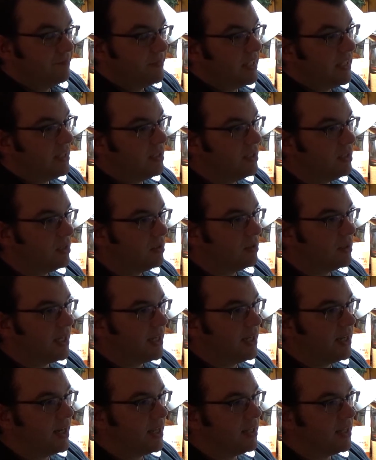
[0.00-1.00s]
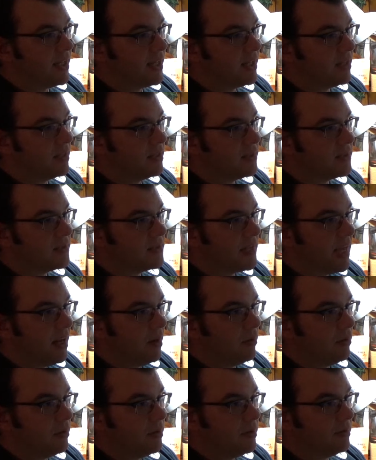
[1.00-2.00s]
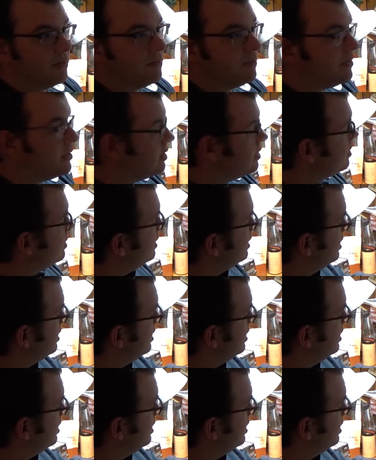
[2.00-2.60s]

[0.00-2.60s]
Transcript: I don't know, I like the sound of the